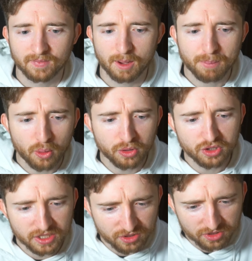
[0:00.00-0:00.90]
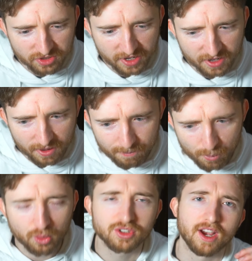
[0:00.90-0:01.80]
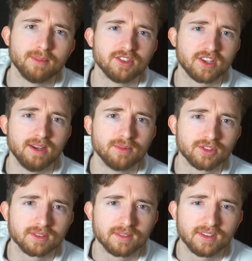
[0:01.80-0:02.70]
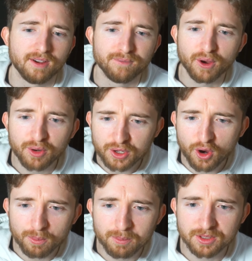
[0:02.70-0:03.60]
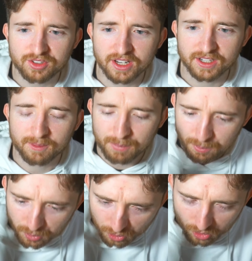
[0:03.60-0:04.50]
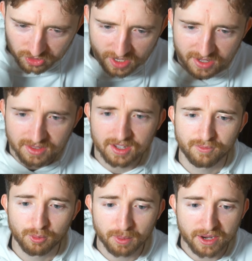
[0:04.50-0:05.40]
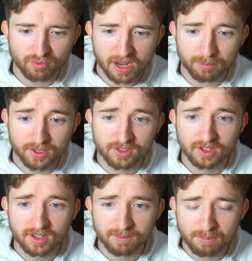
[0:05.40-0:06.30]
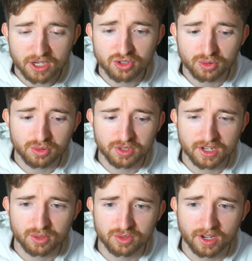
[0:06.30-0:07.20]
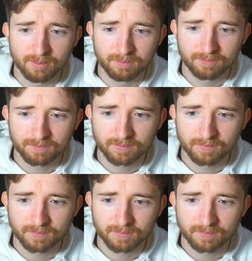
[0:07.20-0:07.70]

Opponent needs to take more time in his games. Very common mistake. People not taking that. If you're playing rapid, make sure you take your time.